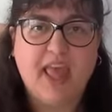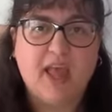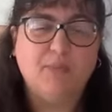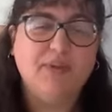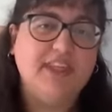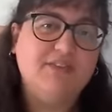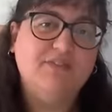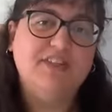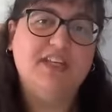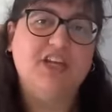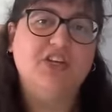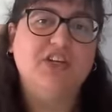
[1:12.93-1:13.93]
And when the
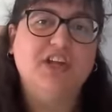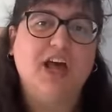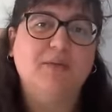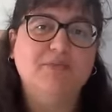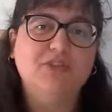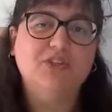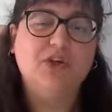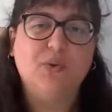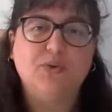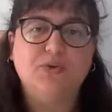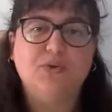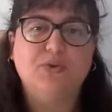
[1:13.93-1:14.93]
invitation comes to
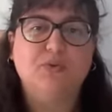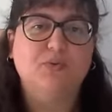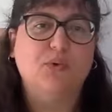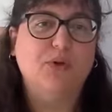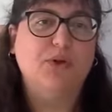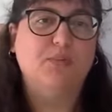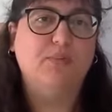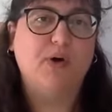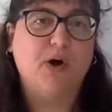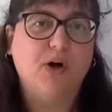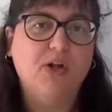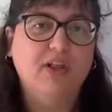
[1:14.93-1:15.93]
go to the royal
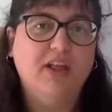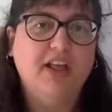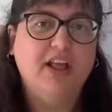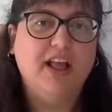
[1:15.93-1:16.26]
ball,